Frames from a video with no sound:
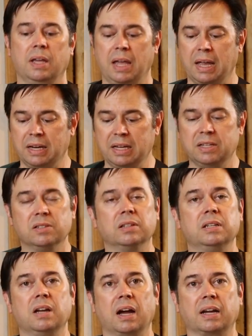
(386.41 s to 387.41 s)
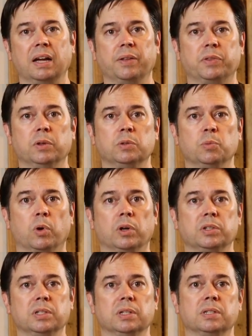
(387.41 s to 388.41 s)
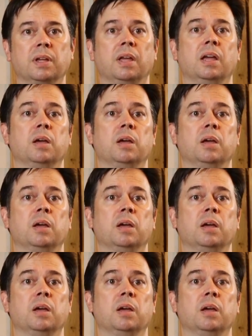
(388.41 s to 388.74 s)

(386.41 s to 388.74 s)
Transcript: and easily knock out those mortises.